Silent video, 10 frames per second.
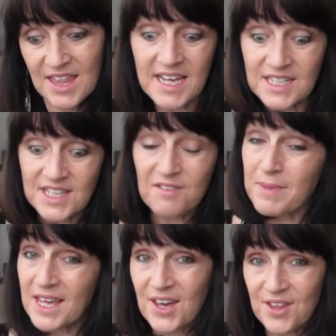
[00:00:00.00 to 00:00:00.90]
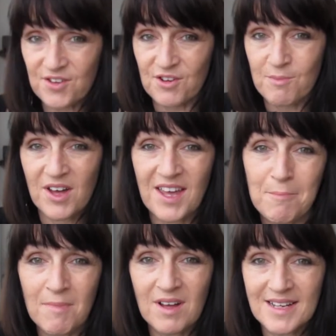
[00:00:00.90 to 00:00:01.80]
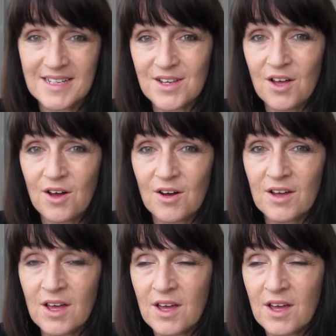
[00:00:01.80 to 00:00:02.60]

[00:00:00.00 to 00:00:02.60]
things that have been going through my mind, are